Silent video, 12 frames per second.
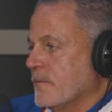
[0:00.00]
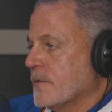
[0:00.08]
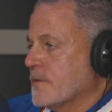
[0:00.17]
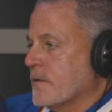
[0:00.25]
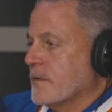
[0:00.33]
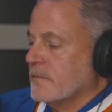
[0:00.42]

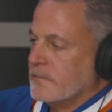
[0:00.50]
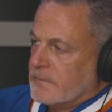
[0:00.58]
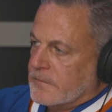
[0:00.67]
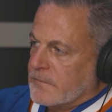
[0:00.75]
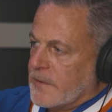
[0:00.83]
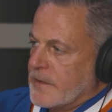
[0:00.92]
Which one
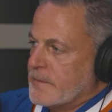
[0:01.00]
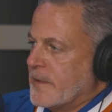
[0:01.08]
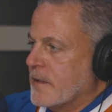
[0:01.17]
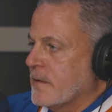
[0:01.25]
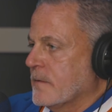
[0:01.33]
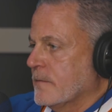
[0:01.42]
rings
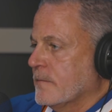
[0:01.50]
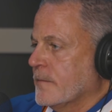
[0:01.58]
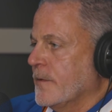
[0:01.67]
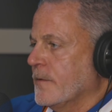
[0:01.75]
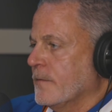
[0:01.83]
better for